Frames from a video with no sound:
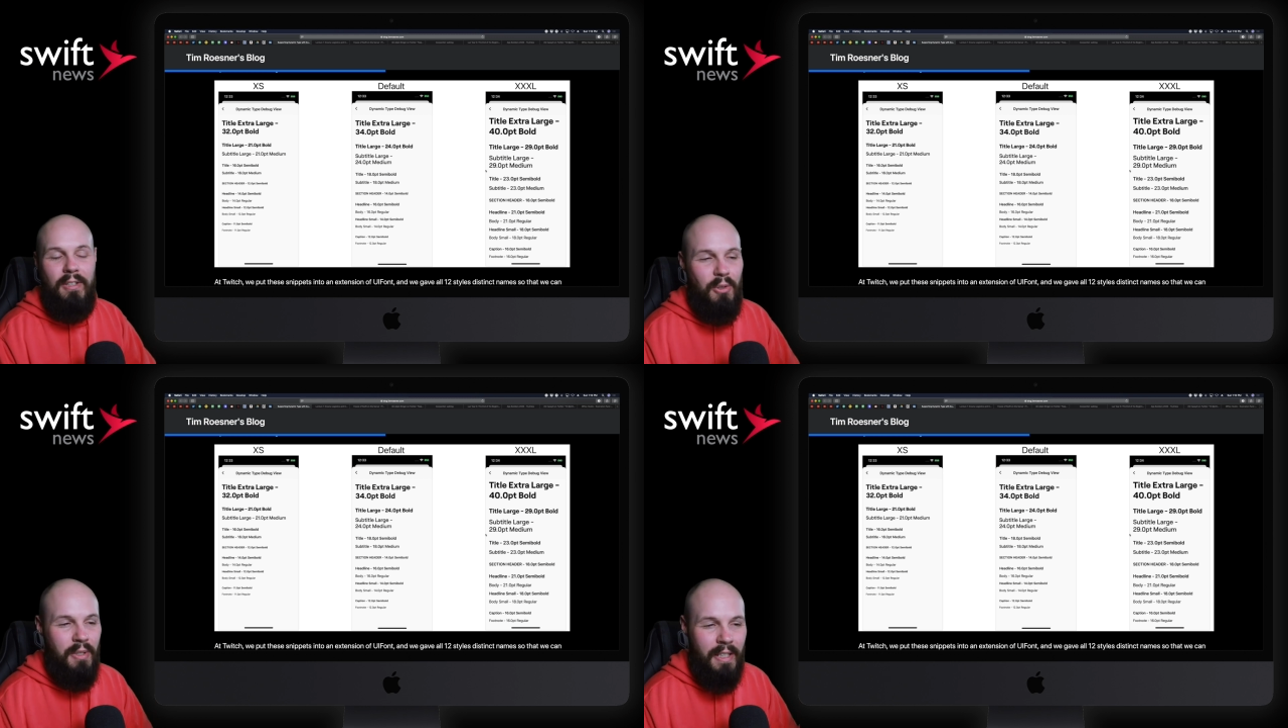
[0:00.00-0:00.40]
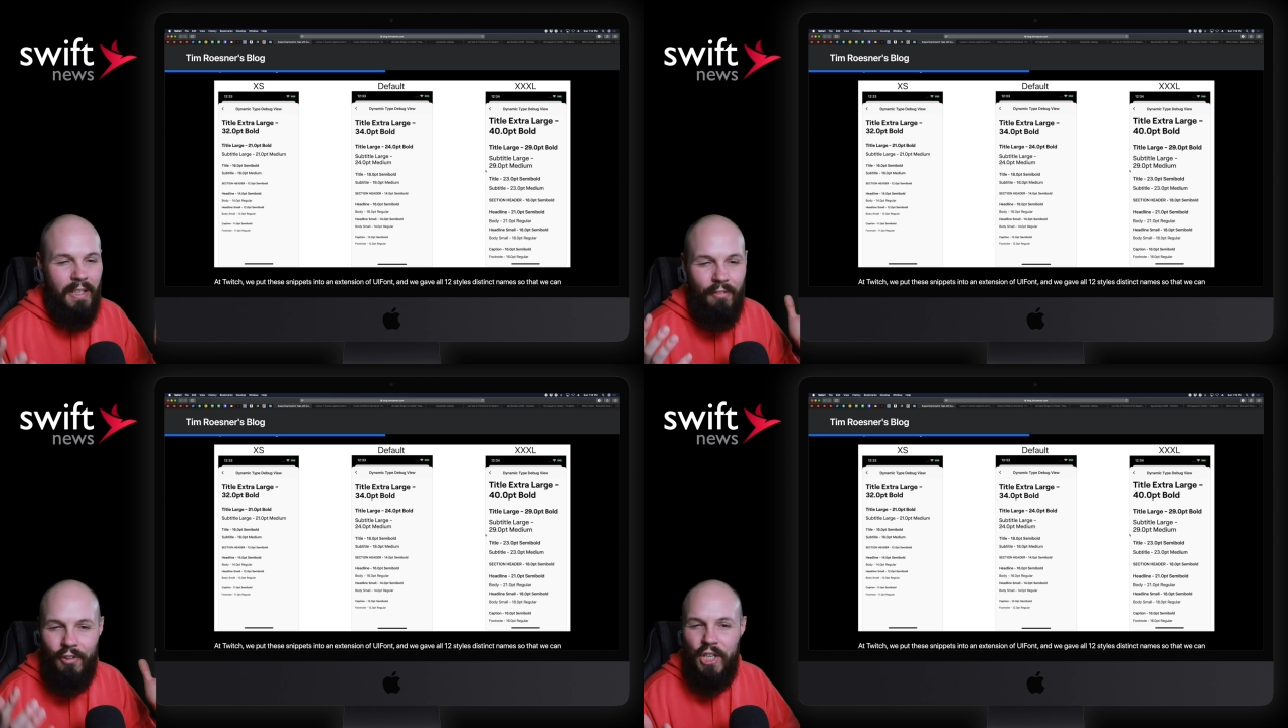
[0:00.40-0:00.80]
so you can get
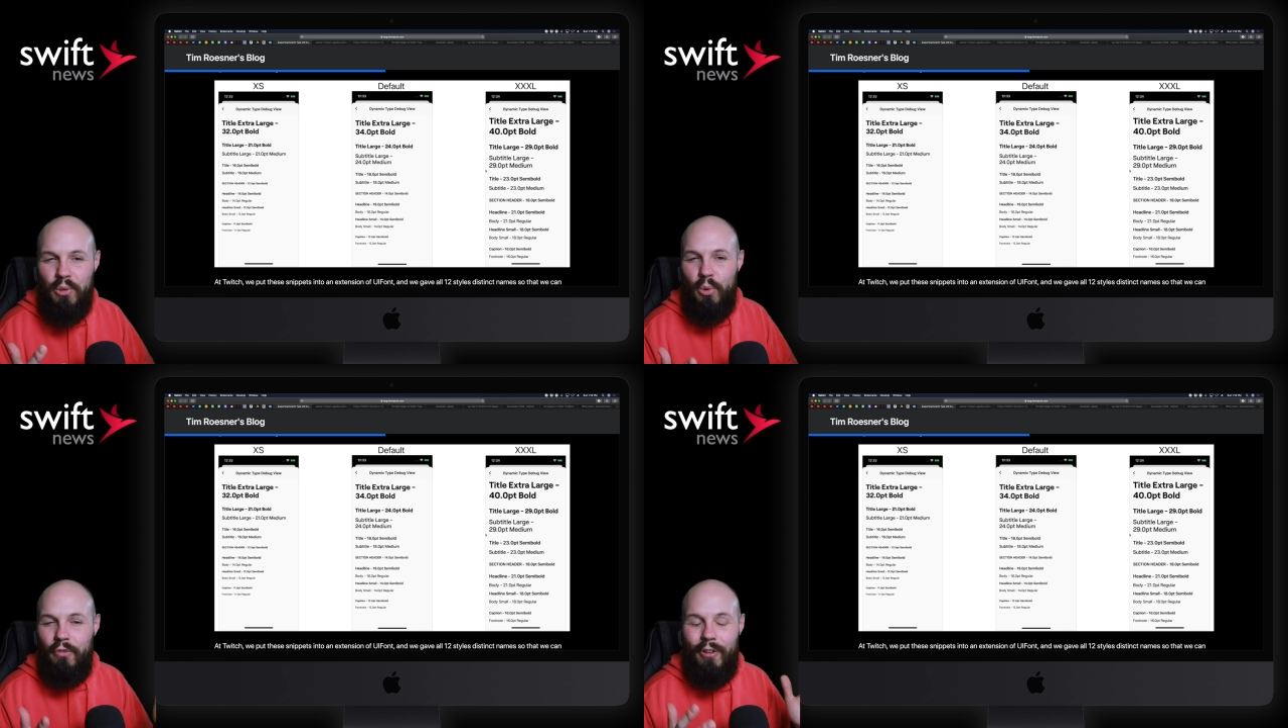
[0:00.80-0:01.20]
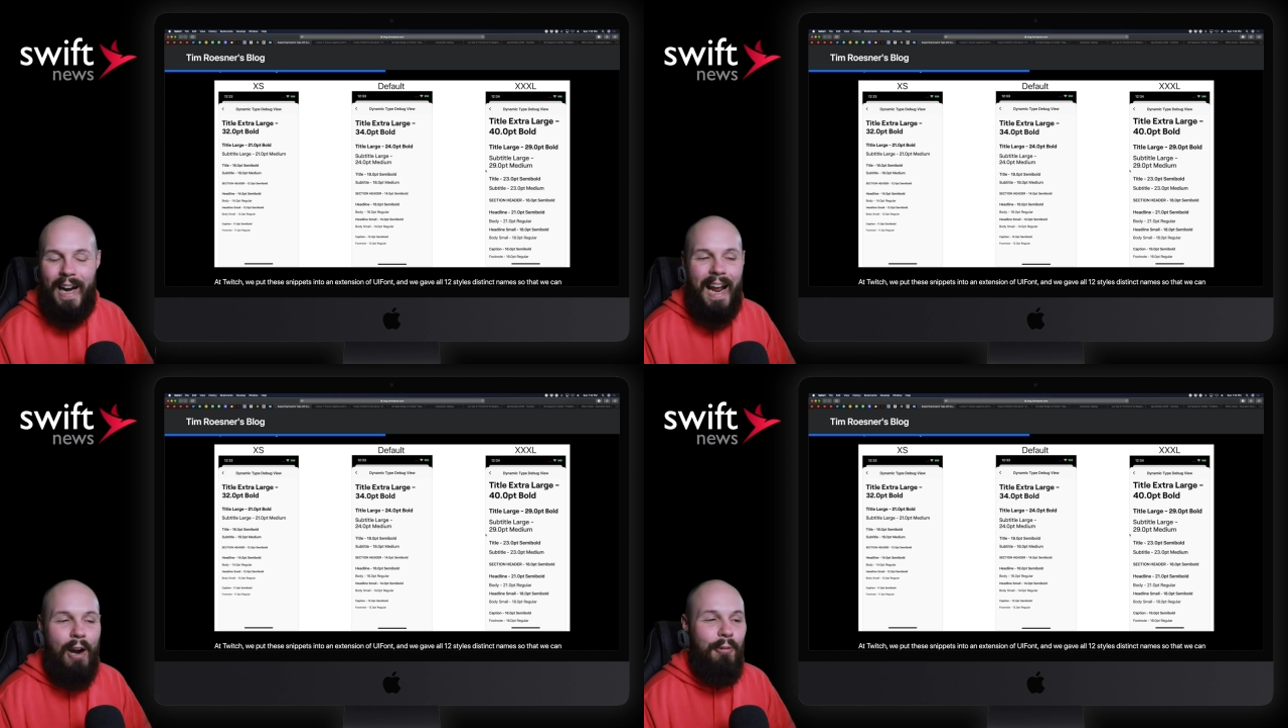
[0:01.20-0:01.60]
a visual for
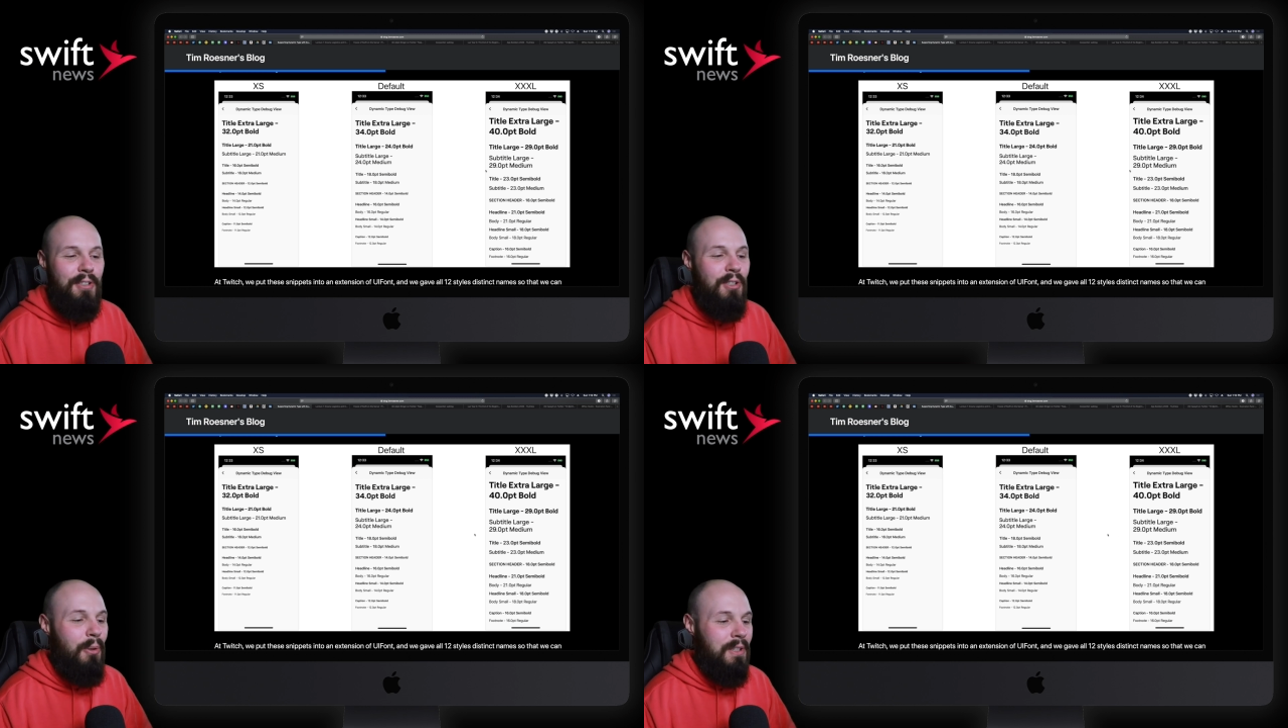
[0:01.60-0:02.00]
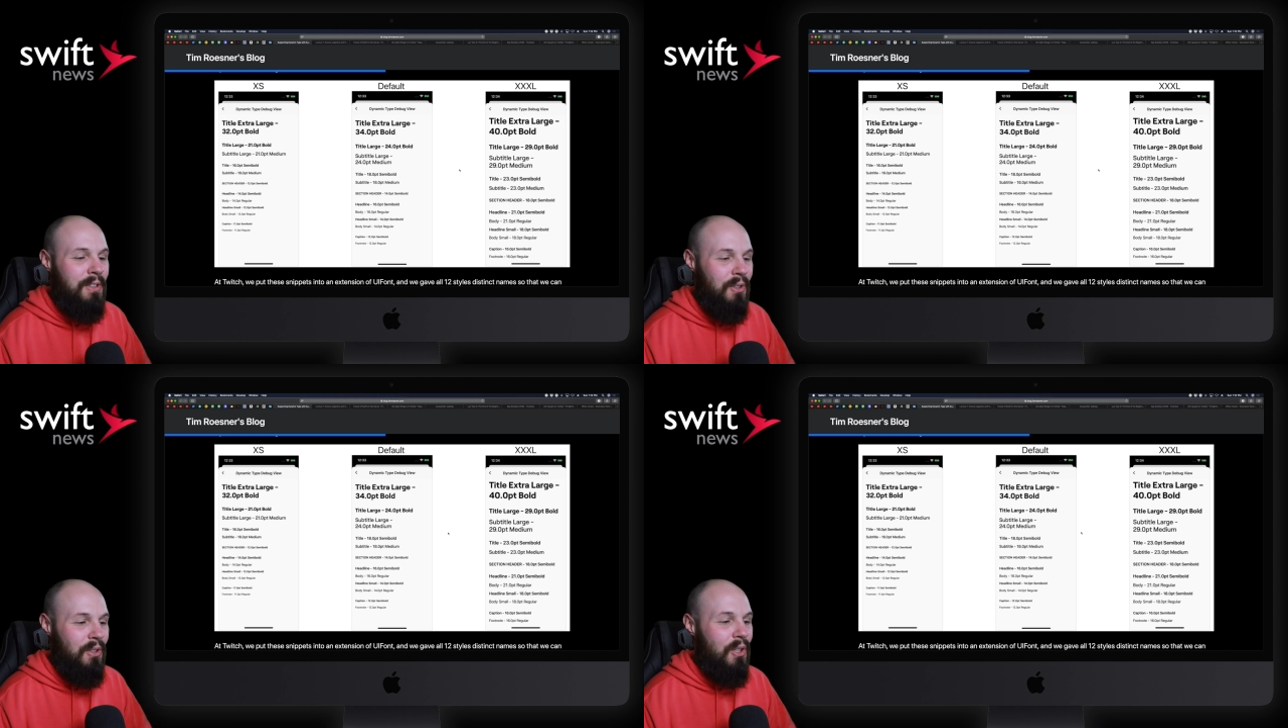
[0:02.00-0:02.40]
how it's going
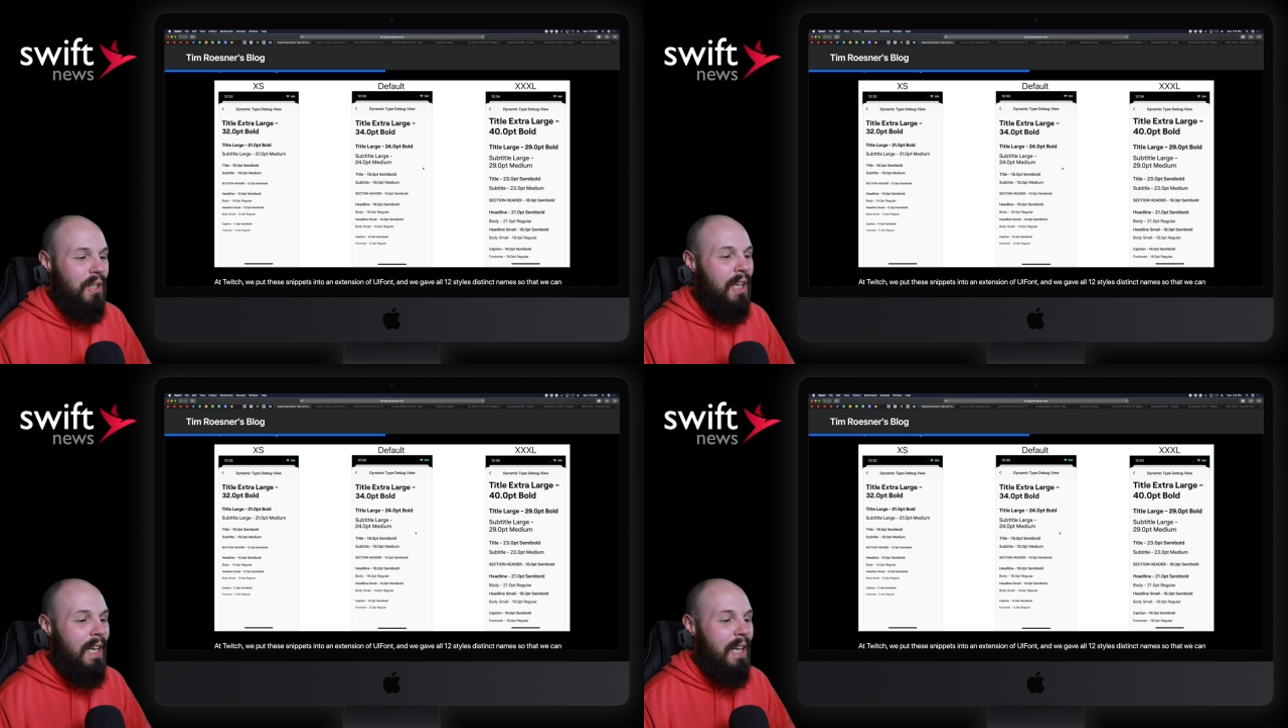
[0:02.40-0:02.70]
to look.